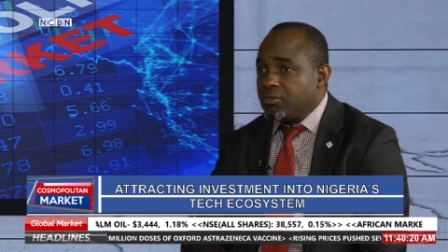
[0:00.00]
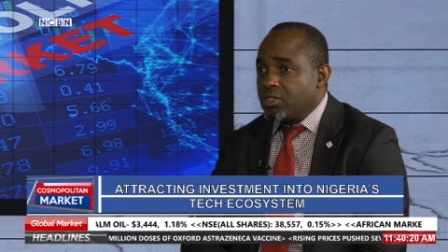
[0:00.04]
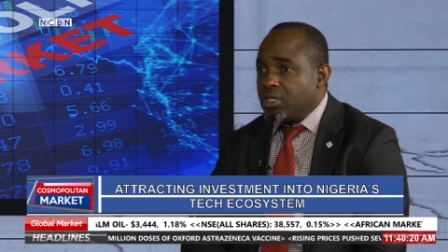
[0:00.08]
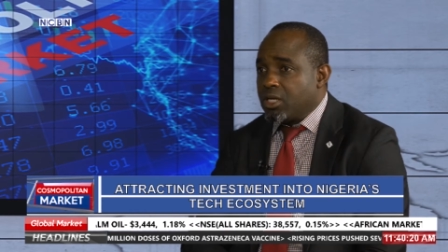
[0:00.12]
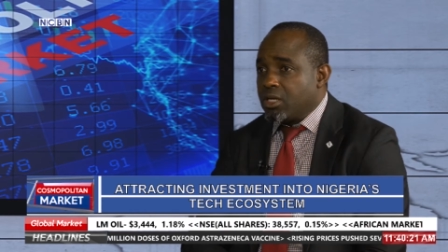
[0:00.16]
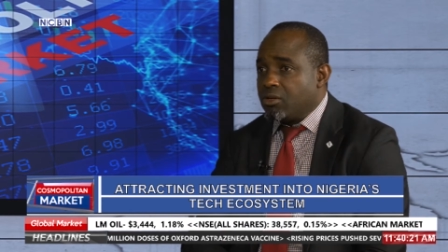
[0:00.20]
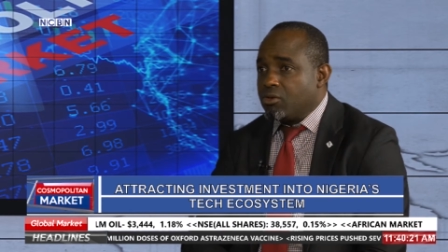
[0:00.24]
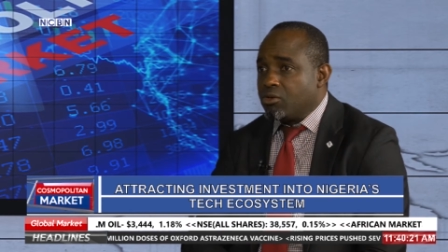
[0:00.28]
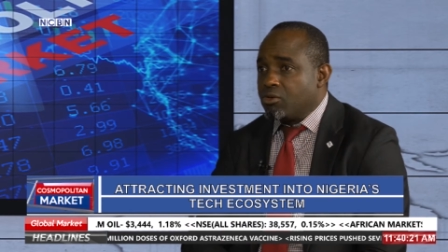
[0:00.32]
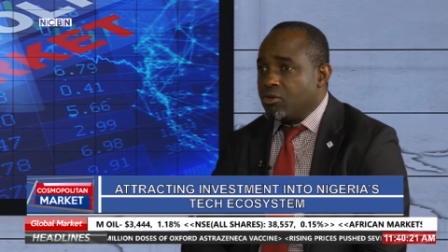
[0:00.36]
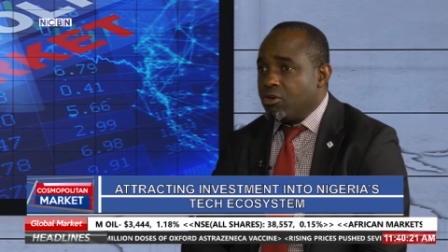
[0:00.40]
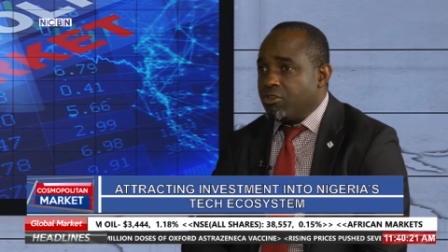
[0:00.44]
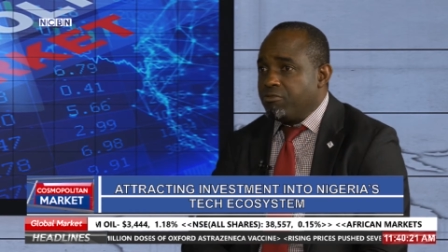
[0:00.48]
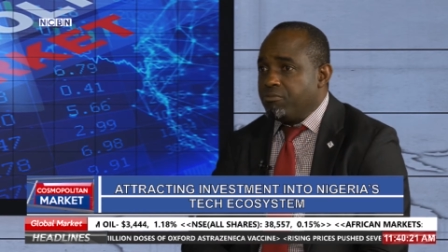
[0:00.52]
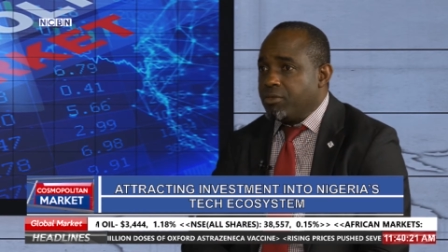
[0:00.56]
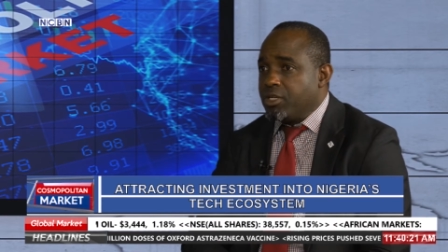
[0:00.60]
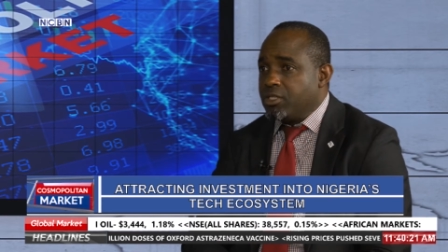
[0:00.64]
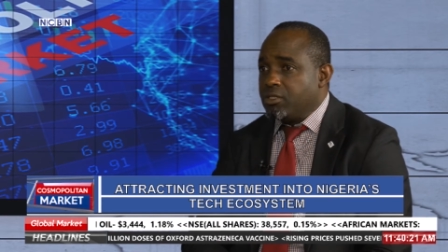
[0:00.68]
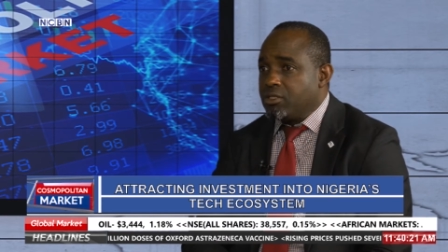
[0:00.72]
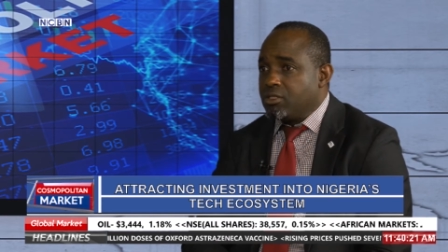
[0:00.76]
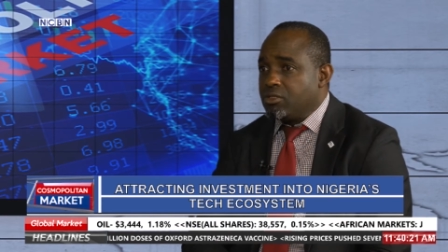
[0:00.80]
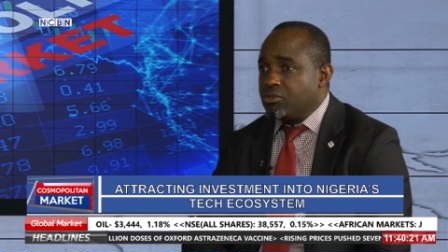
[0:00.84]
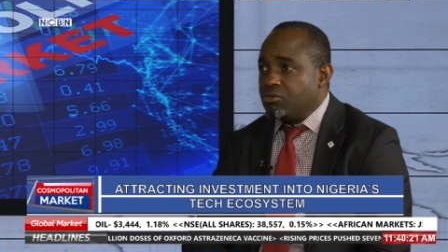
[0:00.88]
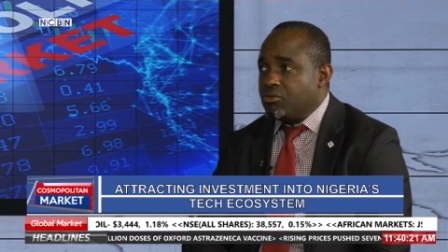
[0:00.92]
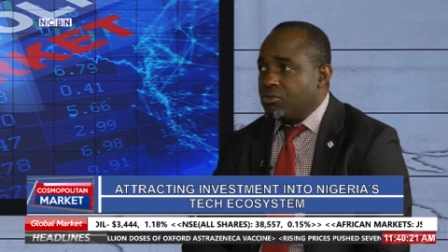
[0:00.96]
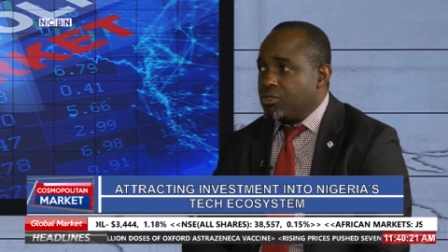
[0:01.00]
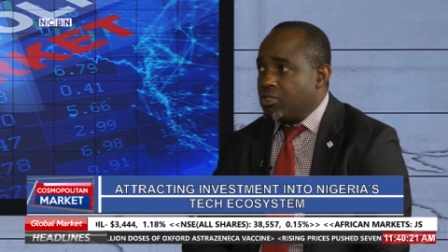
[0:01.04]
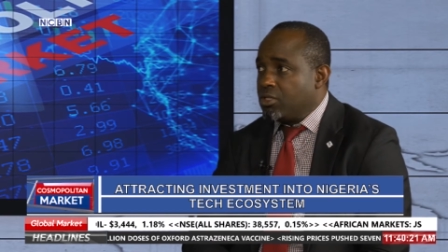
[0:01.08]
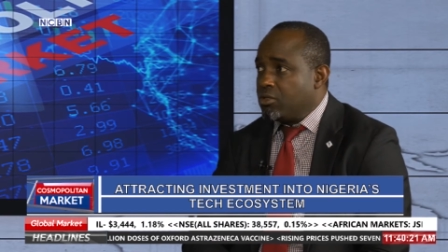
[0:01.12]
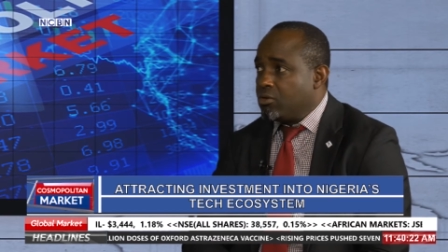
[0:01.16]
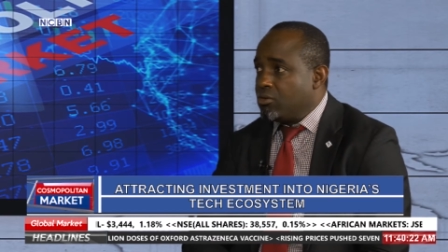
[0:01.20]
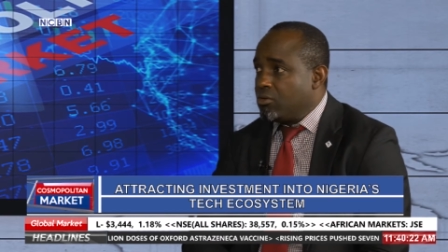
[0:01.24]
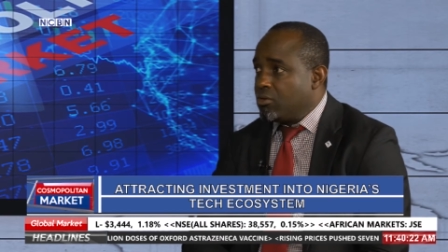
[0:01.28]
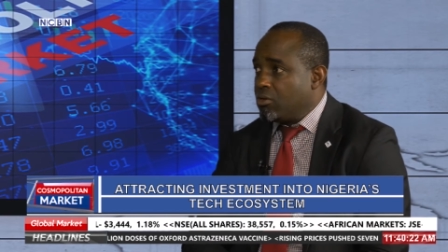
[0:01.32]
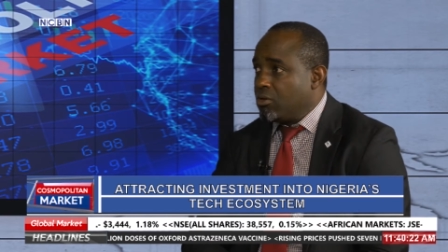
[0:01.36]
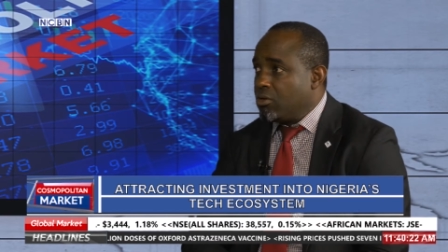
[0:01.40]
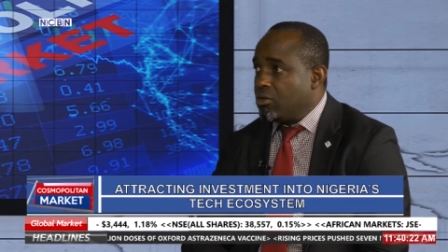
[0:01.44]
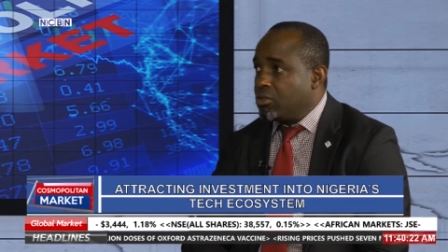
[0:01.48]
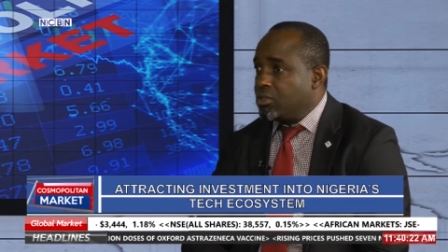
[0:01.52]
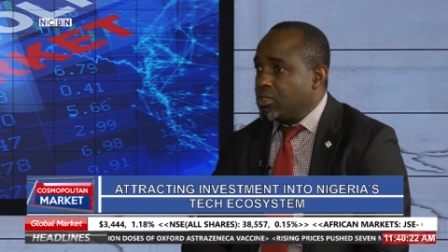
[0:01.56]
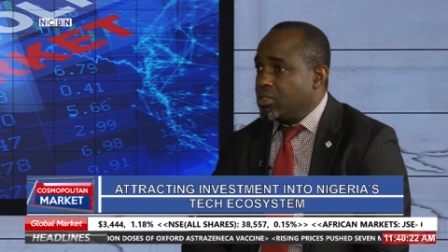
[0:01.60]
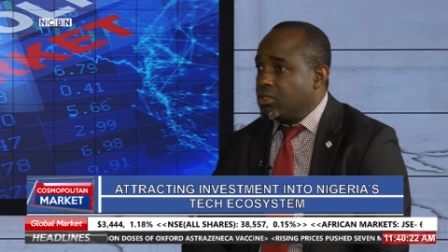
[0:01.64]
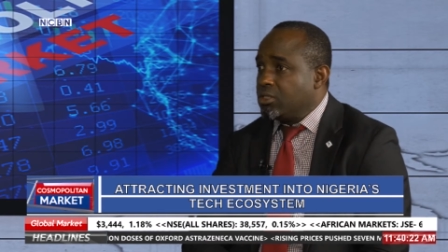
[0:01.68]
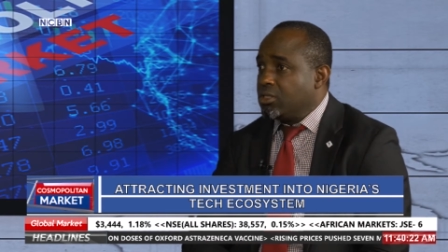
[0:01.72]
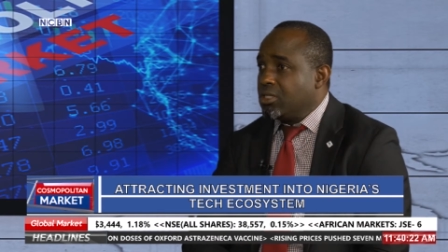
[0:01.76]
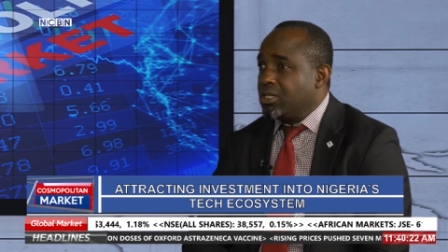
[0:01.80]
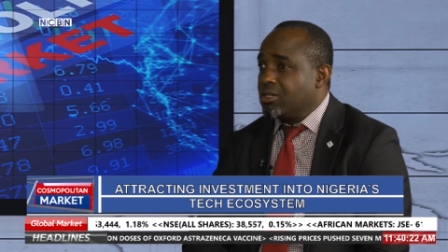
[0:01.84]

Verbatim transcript: I know government is doing a whole lot in